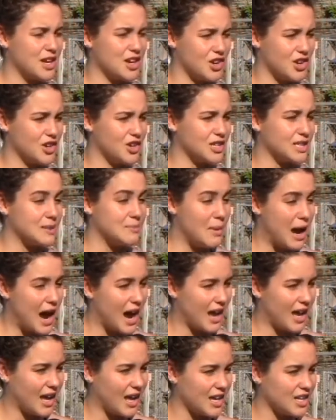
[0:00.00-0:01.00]
girls
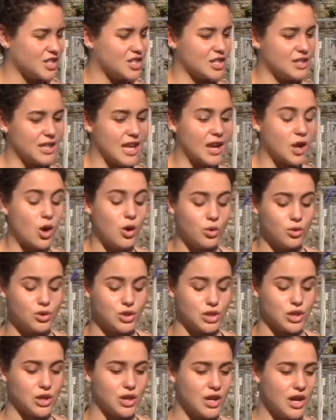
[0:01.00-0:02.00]
my age and
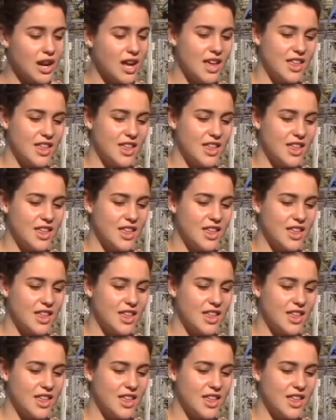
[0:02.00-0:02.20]
older